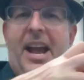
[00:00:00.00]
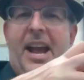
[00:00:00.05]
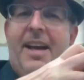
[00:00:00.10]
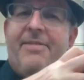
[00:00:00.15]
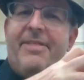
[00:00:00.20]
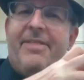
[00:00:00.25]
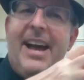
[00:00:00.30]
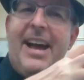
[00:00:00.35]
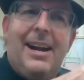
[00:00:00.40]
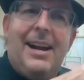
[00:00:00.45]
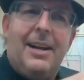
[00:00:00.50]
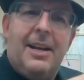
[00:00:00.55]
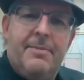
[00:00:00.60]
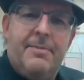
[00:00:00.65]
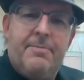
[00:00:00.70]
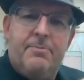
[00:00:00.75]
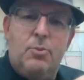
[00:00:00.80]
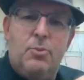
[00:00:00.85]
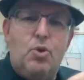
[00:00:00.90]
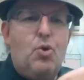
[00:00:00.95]
And that
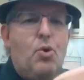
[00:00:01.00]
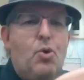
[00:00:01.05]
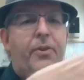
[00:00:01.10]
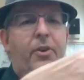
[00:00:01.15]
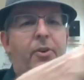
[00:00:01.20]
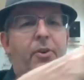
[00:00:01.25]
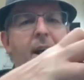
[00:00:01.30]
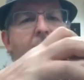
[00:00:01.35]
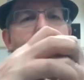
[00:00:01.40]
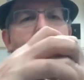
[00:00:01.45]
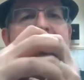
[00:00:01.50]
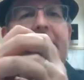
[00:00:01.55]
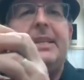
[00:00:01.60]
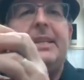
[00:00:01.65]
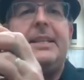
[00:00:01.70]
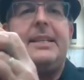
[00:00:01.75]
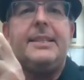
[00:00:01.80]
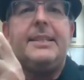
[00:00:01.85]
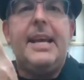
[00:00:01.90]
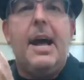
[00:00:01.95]
can move around in
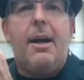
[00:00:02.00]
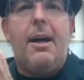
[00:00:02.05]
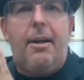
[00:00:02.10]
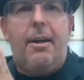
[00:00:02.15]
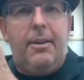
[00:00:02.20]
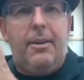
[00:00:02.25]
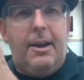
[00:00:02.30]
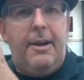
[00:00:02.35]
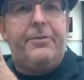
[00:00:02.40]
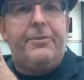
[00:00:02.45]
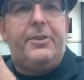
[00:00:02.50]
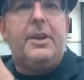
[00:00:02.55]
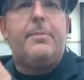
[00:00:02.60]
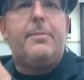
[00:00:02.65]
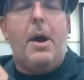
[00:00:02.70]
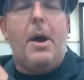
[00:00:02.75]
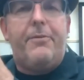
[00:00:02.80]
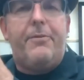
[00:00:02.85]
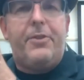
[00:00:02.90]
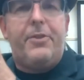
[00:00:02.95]
the cell of
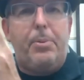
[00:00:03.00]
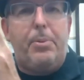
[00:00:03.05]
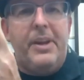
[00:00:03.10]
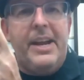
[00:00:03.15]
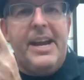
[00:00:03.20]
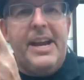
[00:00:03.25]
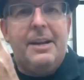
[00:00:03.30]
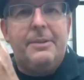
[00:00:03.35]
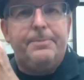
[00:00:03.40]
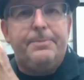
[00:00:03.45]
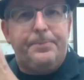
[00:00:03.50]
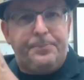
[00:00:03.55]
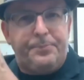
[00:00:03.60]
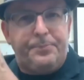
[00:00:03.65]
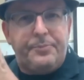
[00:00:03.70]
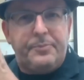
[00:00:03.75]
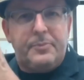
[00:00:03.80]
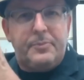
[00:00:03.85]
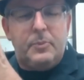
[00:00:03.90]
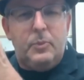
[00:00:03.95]
the, of the plant.
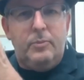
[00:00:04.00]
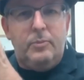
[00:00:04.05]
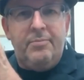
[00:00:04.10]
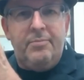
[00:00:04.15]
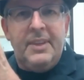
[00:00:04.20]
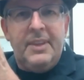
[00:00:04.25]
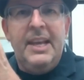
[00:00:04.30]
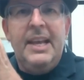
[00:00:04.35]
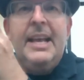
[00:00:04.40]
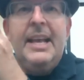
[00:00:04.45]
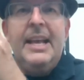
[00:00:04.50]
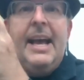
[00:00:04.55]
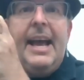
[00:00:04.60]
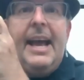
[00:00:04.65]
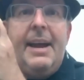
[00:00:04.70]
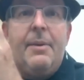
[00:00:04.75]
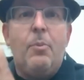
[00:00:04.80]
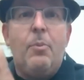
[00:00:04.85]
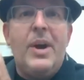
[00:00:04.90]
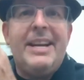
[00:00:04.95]

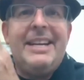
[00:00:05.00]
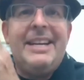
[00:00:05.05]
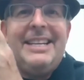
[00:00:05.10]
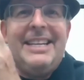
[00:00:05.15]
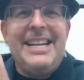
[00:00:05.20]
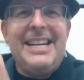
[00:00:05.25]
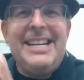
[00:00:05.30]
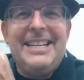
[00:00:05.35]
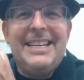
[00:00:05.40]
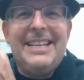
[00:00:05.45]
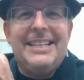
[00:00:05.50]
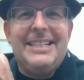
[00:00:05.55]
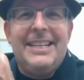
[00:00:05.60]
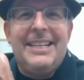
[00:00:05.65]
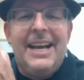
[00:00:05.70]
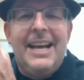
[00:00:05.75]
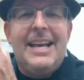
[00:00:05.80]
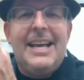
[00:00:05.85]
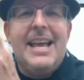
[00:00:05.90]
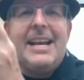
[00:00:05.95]
And when
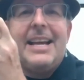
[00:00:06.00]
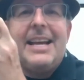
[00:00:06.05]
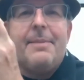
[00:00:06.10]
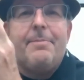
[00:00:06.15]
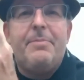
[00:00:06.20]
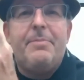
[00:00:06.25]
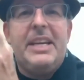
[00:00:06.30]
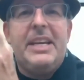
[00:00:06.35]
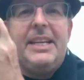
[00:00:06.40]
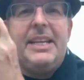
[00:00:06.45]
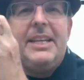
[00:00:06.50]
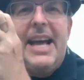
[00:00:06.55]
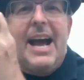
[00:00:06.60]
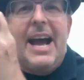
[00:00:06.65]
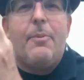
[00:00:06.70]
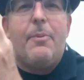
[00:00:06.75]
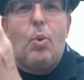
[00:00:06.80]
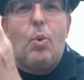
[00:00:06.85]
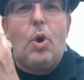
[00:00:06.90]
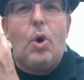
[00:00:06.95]
needed, it can be
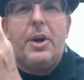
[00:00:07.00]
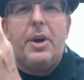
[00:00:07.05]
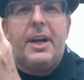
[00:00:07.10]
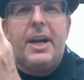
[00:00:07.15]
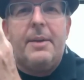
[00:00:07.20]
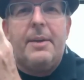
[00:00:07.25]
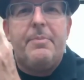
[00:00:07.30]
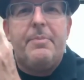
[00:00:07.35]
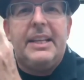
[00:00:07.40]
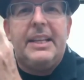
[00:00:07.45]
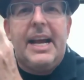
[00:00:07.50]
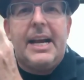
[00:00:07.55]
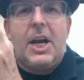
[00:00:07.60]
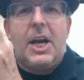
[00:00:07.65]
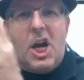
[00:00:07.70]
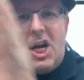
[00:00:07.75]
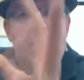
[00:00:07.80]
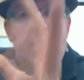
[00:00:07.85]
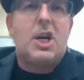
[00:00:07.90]
that work can be like